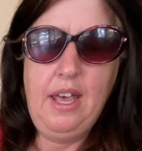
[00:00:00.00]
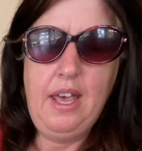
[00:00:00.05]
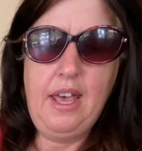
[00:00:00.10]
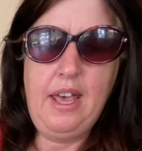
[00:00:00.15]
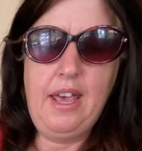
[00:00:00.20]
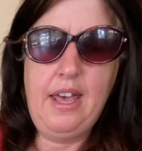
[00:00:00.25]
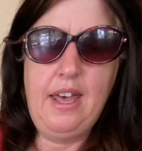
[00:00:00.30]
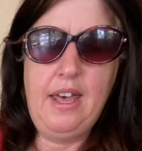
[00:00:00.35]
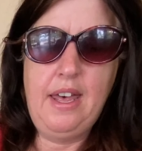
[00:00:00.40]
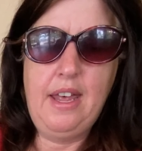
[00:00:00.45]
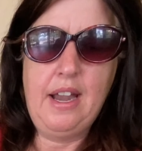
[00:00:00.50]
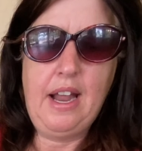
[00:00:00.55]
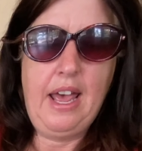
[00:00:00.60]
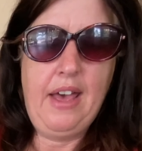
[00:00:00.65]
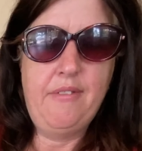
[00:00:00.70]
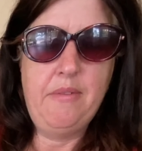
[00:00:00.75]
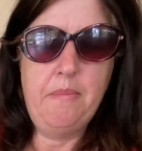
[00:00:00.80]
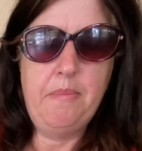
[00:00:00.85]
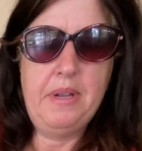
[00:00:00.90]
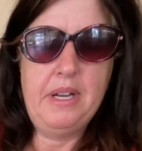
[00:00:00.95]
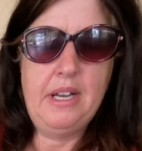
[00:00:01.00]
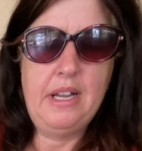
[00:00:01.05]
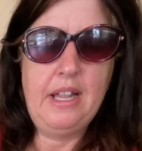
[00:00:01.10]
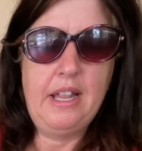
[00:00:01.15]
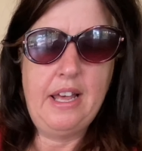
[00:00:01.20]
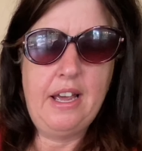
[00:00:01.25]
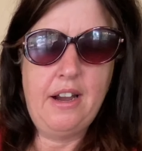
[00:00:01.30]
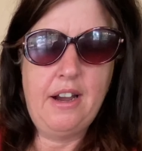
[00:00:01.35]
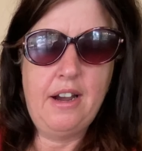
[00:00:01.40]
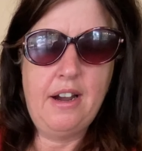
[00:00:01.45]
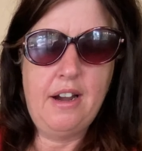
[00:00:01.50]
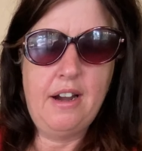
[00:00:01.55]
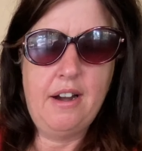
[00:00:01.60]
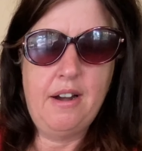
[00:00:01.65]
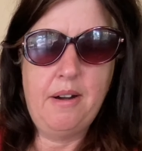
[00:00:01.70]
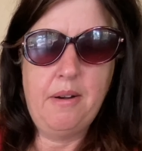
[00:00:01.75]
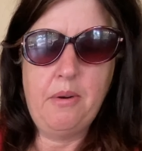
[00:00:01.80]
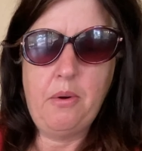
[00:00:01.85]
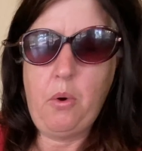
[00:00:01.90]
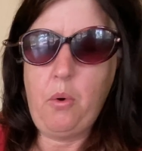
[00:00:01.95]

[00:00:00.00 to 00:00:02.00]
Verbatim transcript: And I haven't been to there,